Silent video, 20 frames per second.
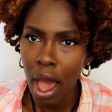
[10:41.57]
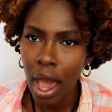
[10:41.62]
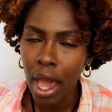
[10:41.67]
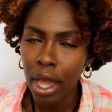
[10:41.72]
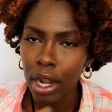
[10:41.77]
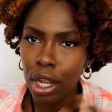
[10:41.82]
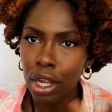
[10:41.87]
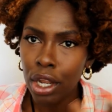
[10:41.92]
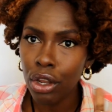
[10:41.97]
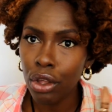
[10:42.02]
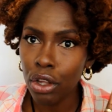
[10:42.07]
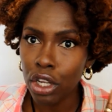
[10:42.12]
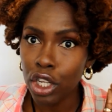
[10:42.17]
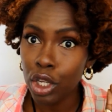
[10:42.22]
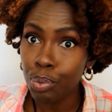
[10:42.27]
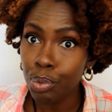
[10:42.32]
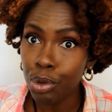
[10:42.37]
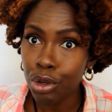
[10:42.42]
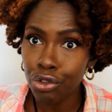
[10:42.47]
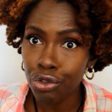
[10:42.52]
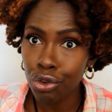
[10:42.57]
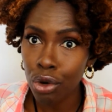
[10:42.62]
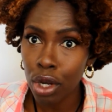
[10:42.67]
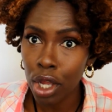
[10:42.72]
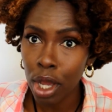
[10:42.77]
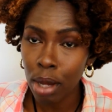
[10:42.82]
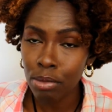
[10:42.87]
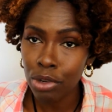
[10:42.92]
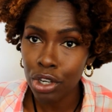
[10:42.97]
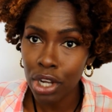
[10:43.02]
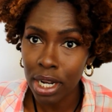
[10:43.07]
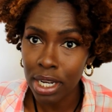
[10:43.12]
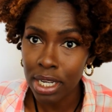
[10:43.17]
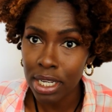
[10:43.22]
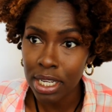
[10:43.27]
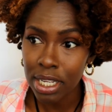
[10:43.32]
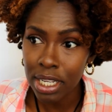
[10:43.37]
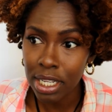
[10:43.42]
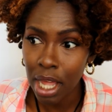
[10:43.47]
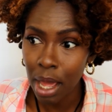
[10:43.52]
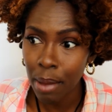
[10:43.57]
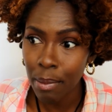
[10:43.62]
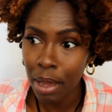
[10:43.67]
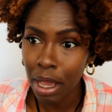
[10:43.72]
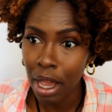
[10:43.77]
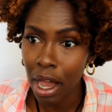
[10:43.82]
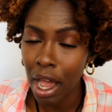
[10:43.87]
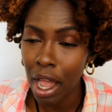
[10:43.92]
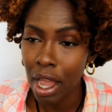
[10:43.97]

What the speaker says: I didn't use the petroleum jelly this time because